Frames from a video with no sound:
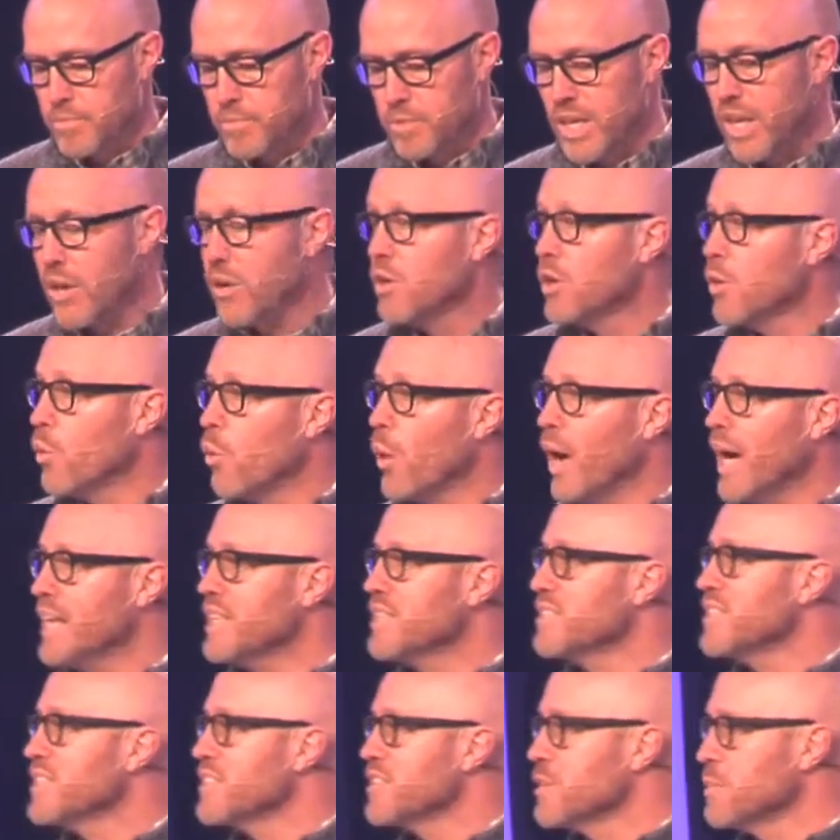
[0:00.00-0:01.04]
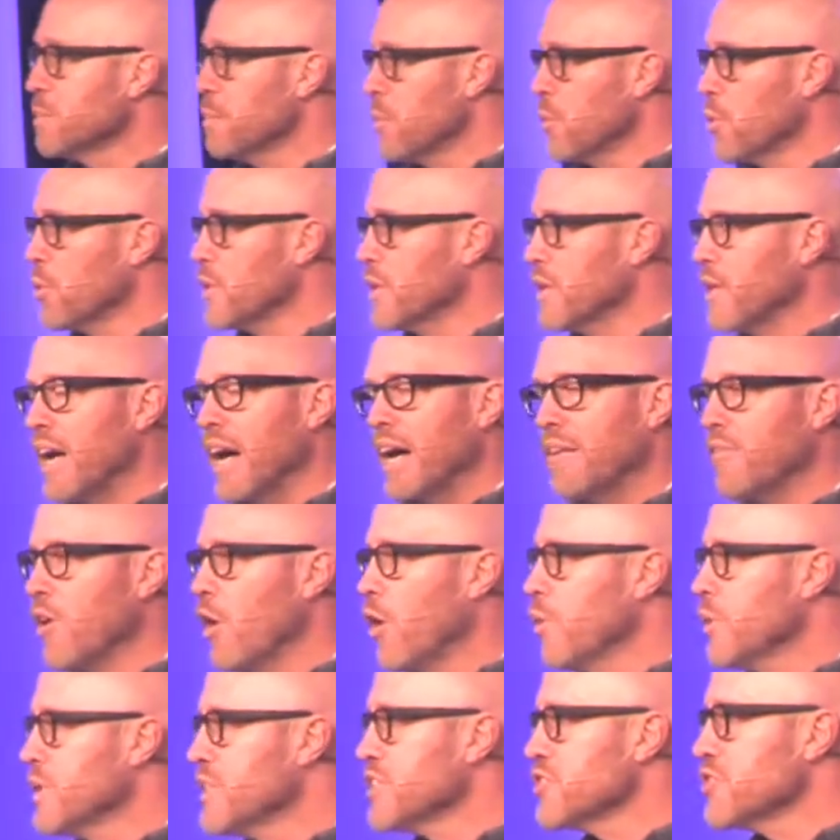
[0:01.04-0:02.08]
Now, why is this important? I've
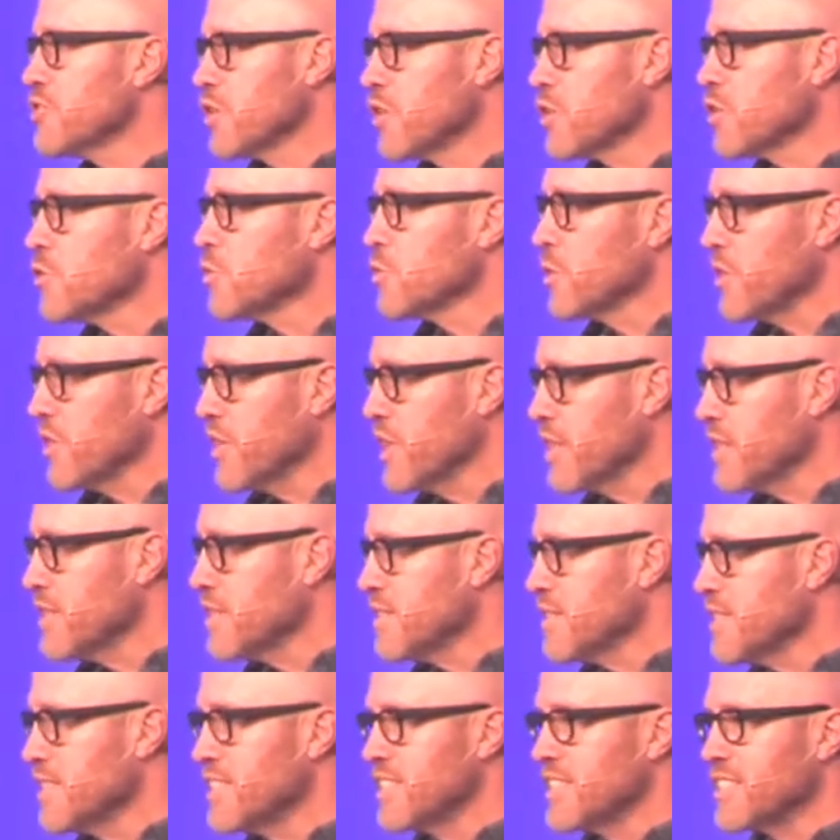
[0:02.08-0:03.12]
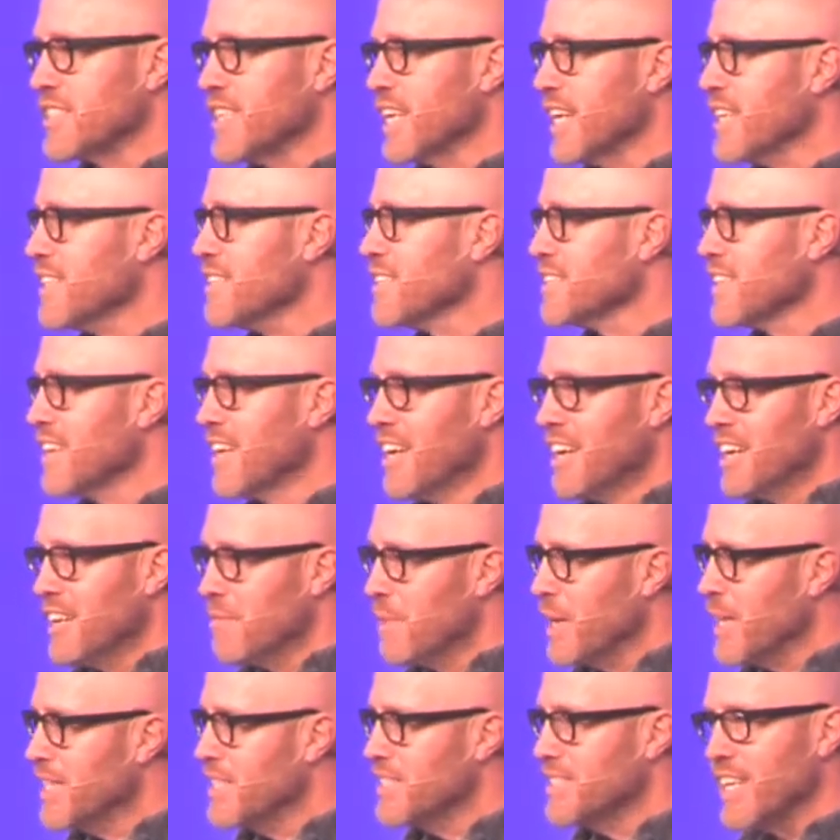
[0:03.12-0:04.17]
always struggled with this. It's a text,
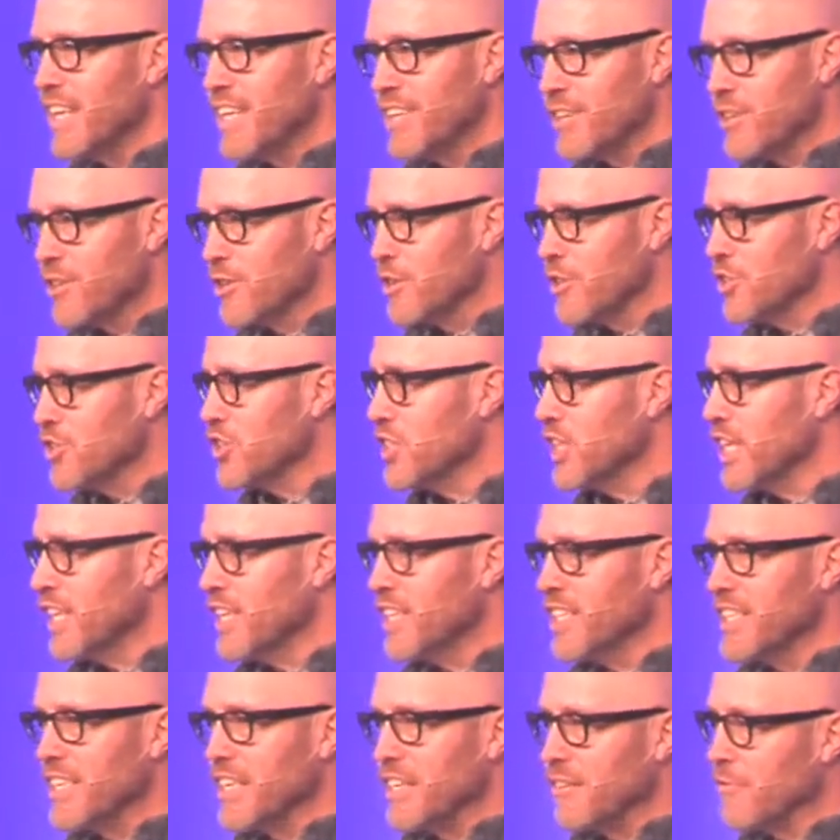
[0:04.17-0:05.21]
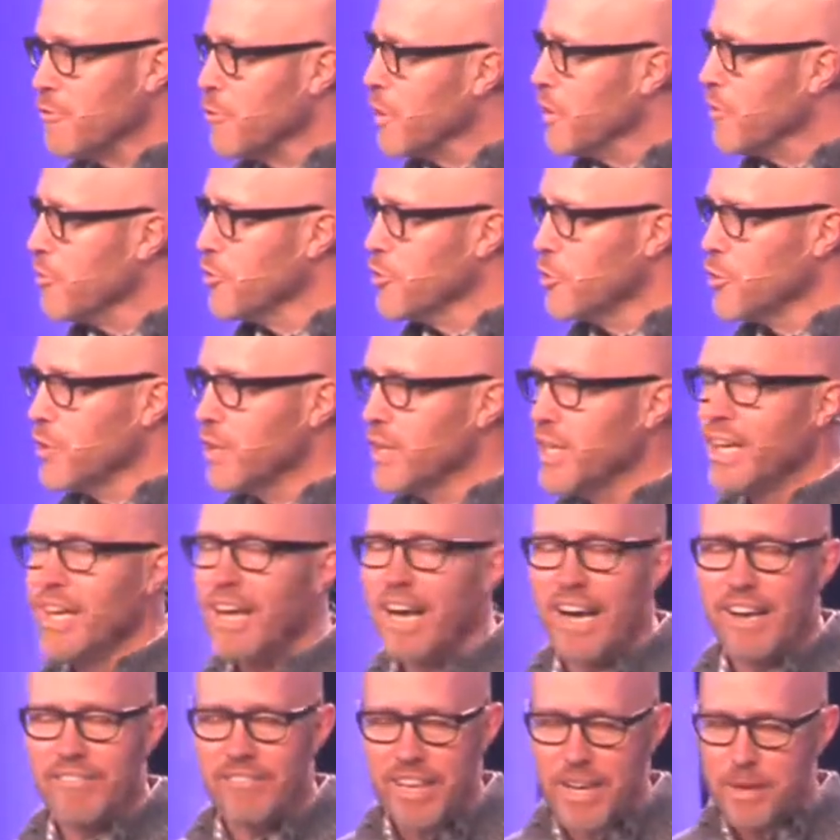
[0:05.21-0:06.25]
my entire Christianity, I've read through it.
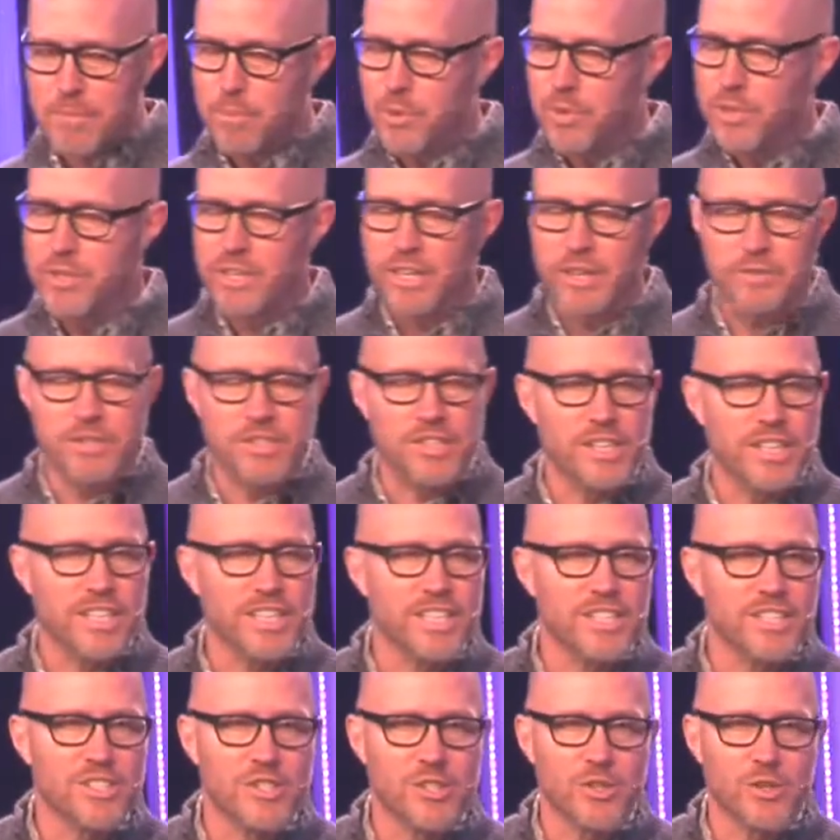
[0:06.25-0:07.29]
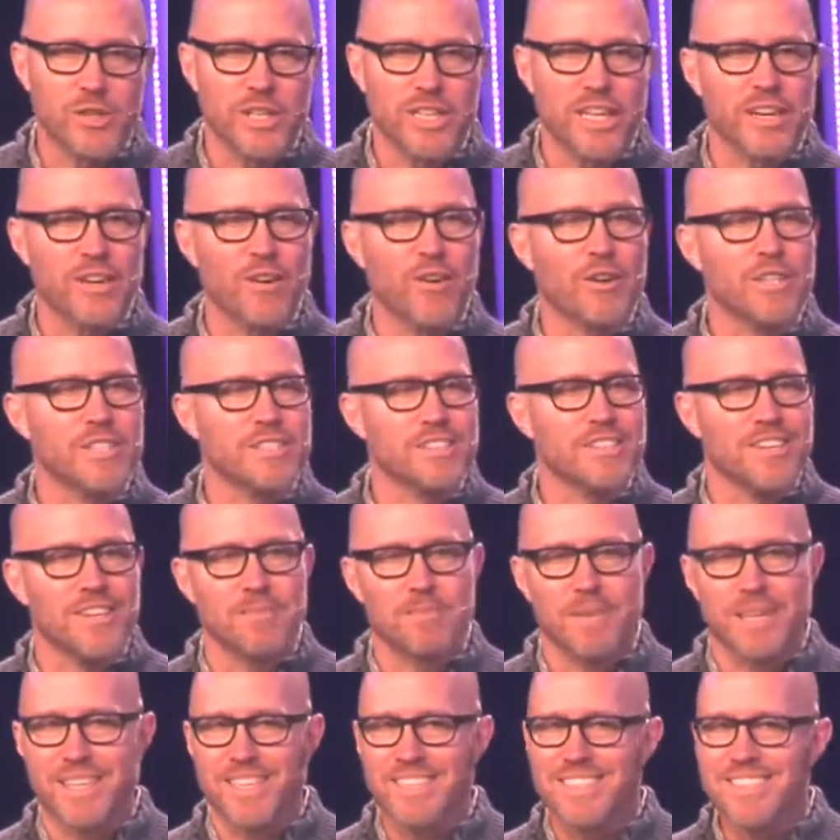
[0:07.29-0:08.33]
I've not put enough study into it. And I always
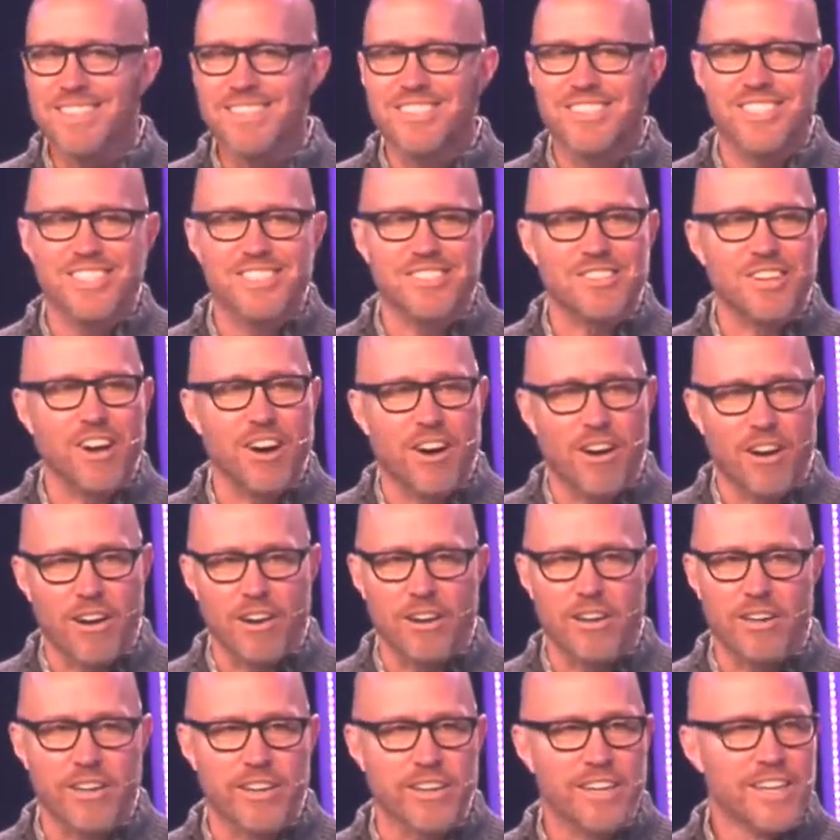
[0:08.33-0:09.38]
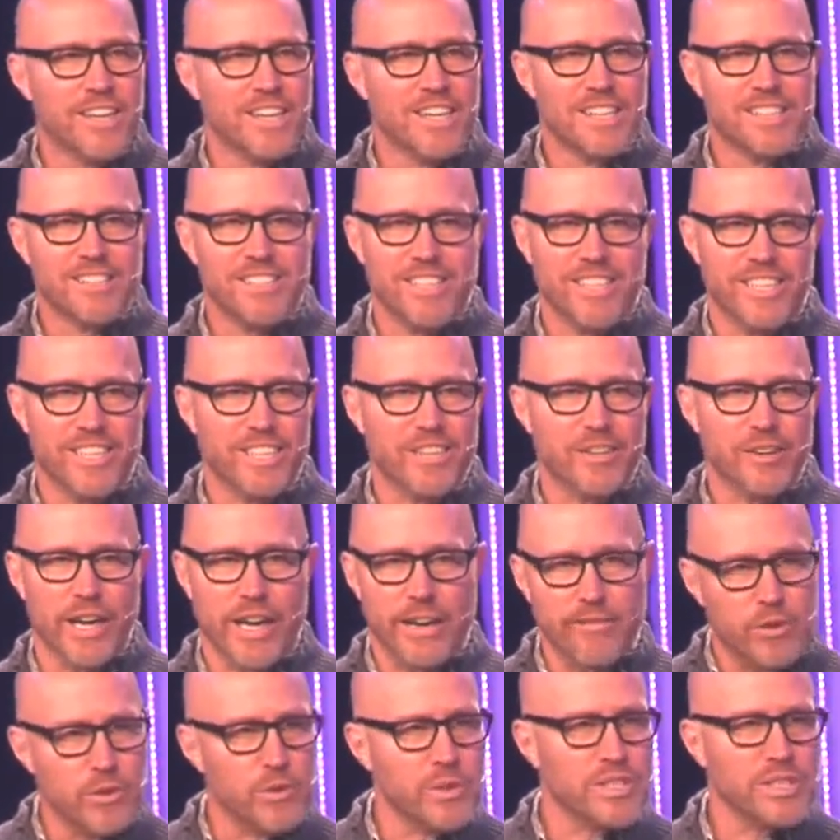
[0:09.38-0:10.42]
thought, man, this is just hard to hear.
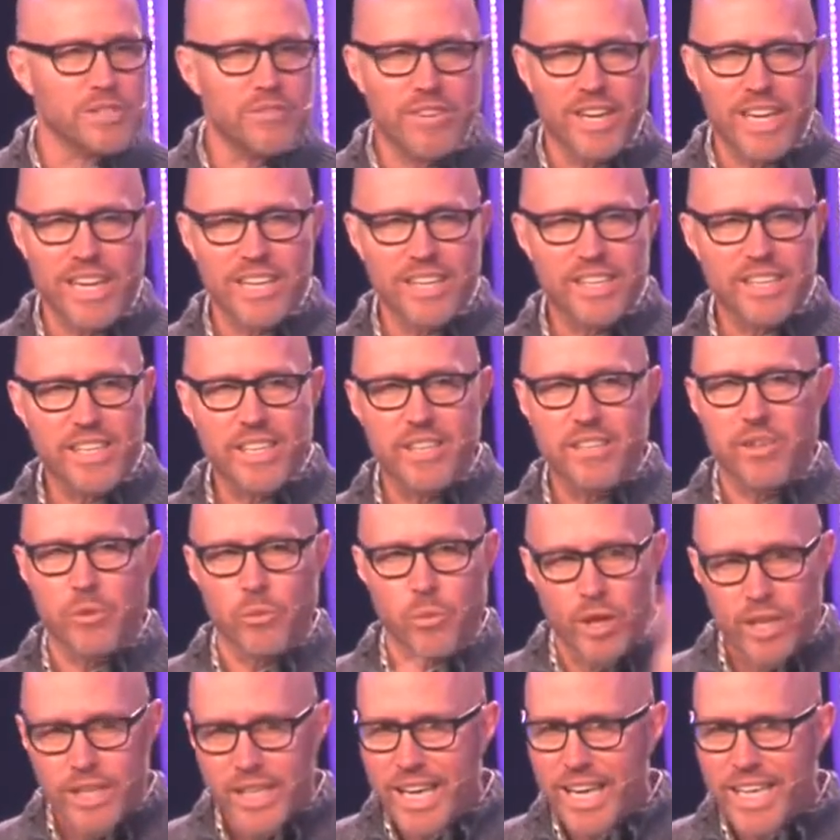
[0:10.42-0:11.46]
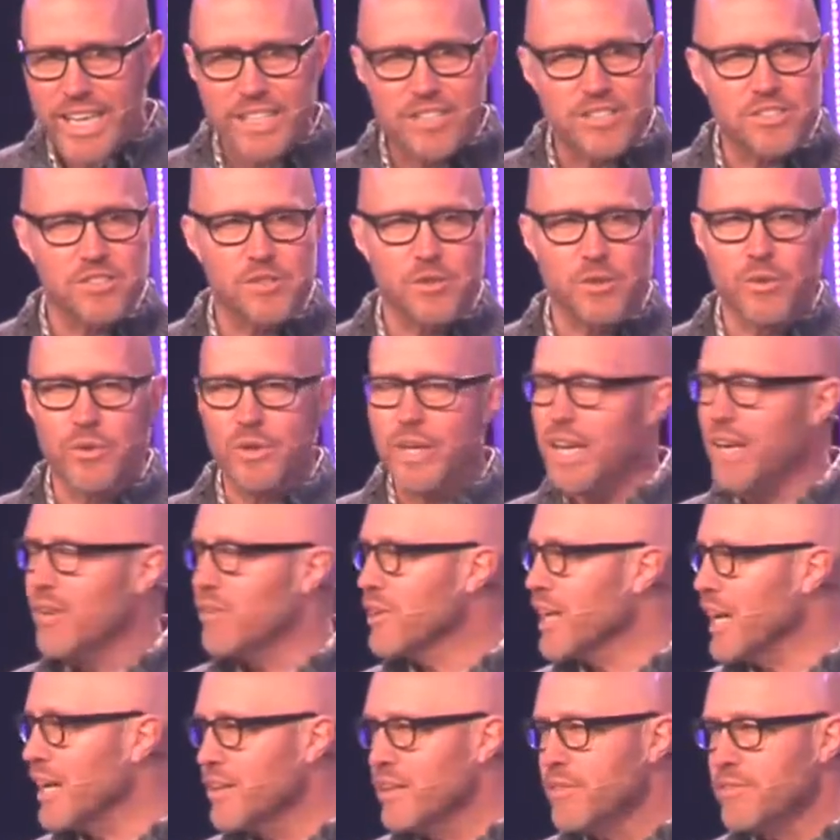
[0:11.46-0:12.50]
Everyone's invited in, and then one guy gets thrown out,
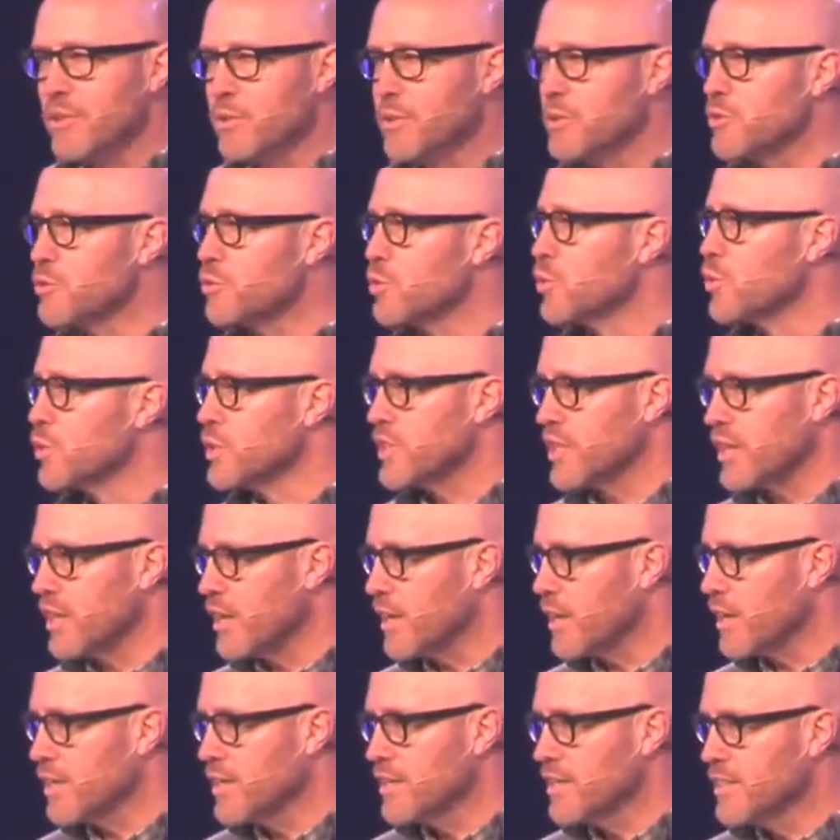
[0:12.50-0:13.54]
and I don't even know what the rules are.